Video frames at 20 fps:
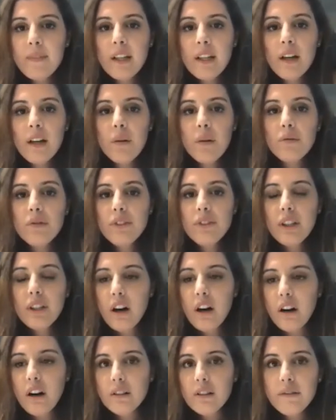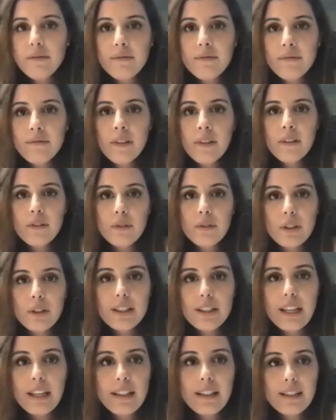Moving on to the
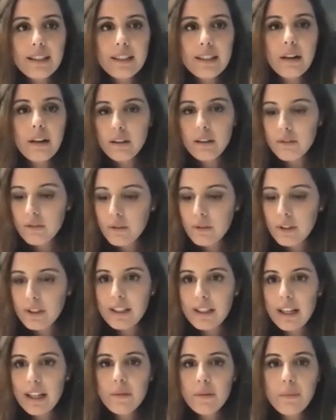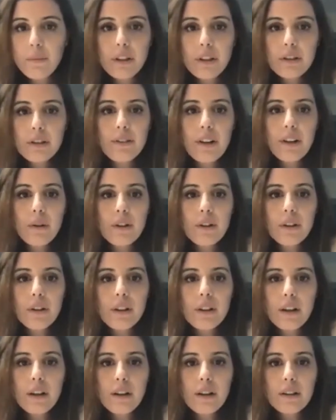second part of
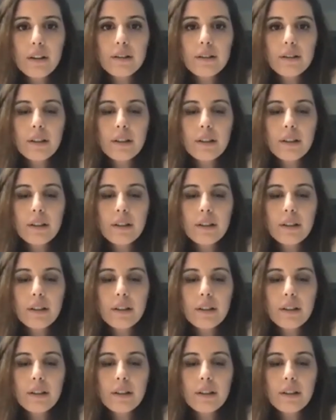our